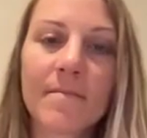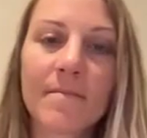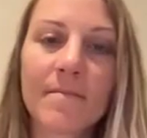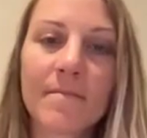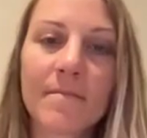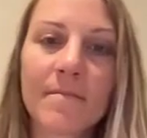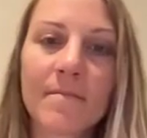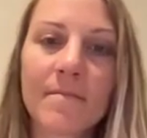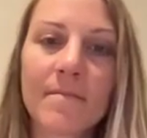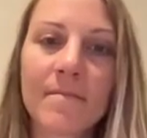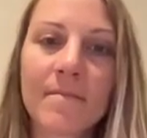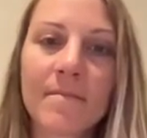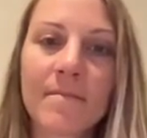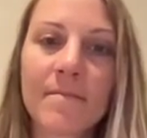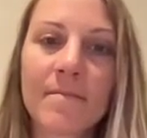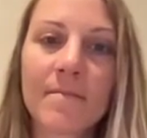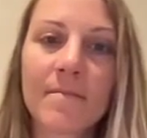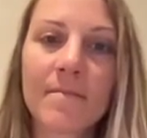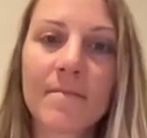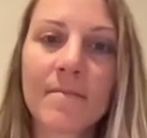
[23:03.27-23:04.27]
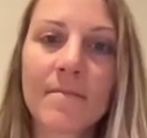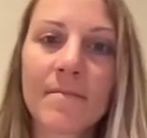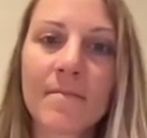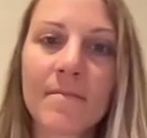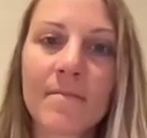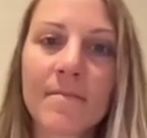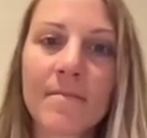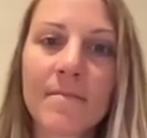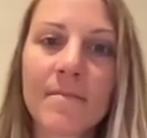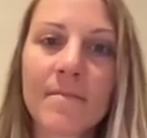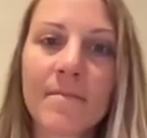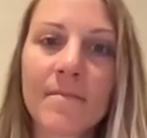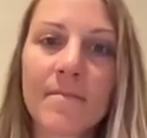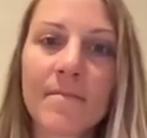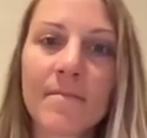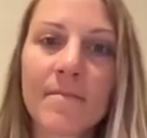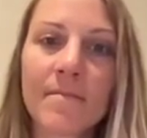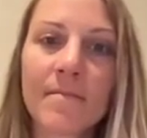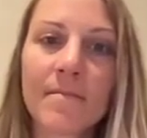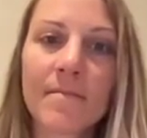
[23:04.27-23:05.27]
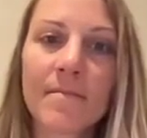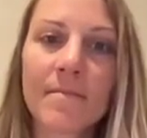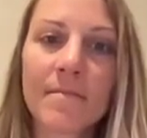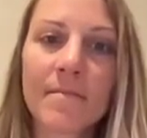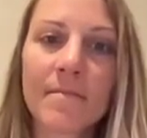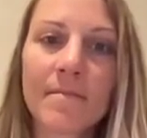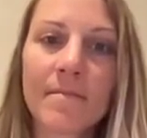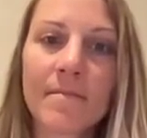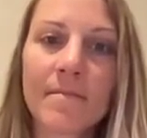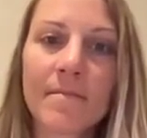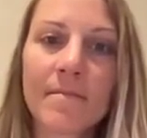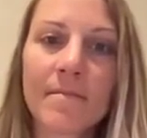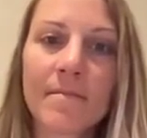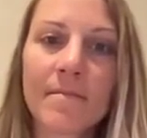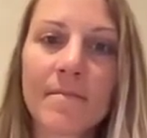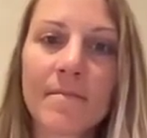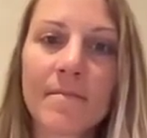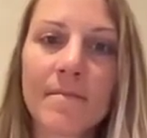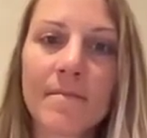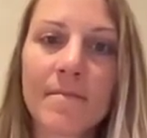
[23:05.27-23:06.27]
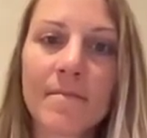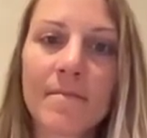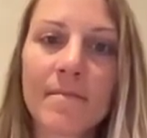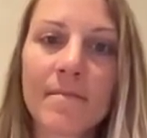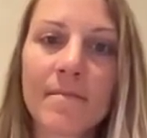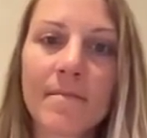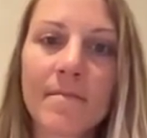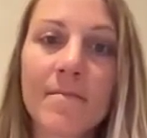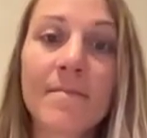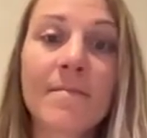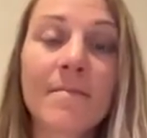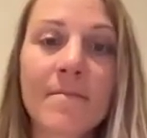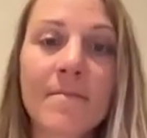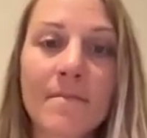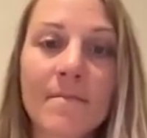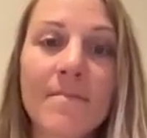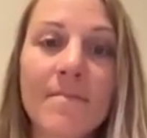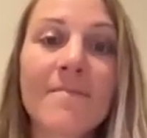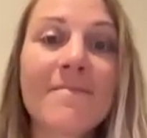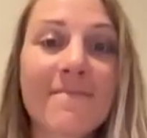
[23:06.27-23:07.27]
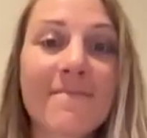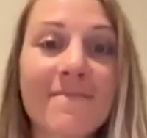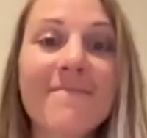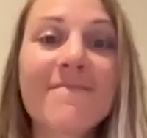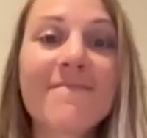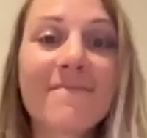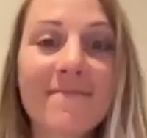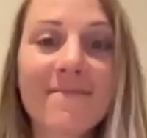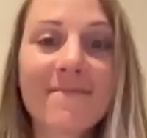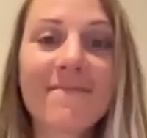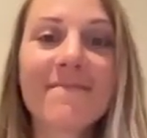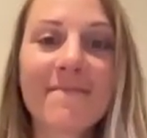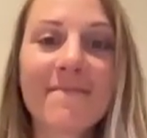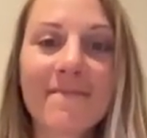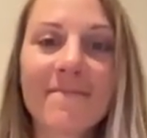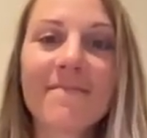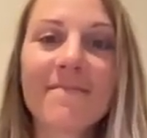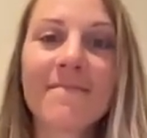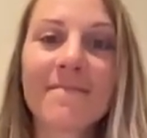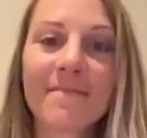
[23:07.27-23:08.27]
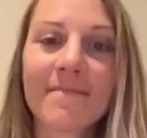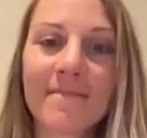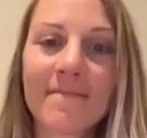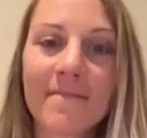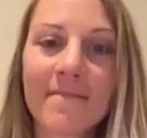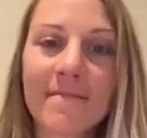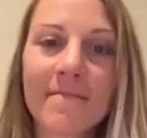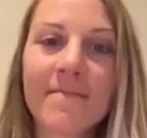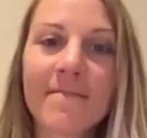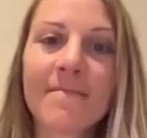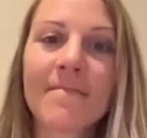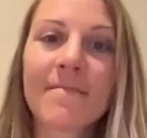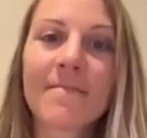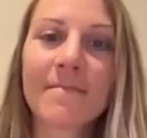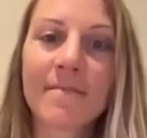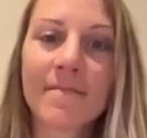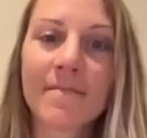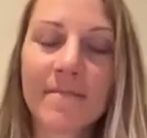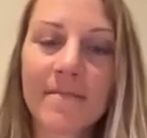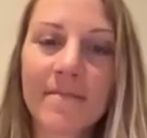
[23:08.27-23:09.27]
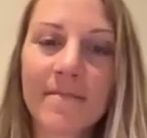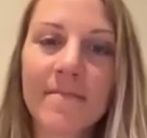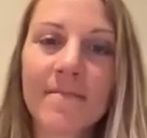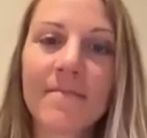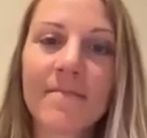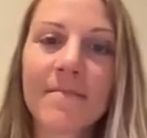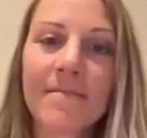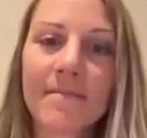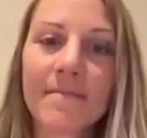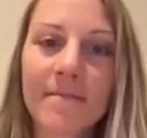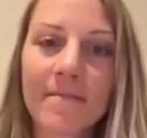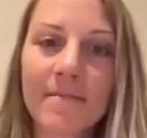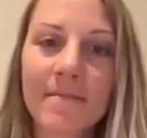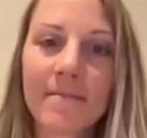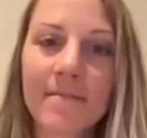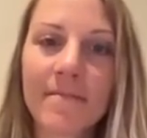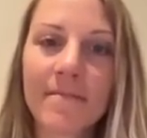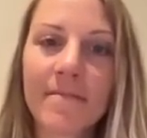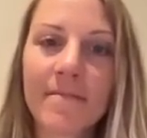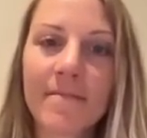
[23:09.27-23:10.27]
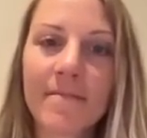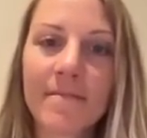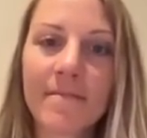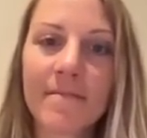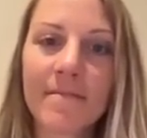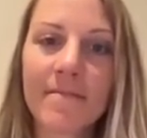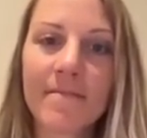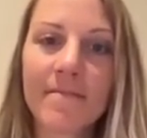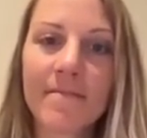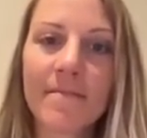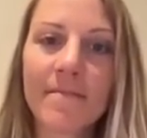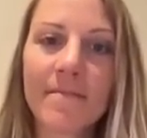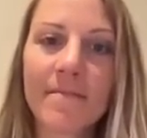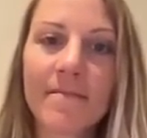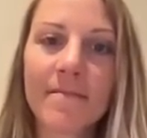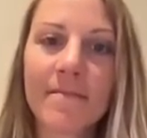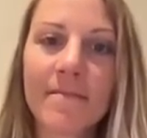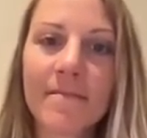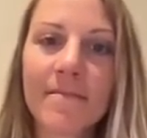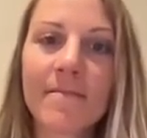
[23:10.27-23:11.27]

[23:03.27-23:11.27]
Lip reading: No words are spoken by the person on screen.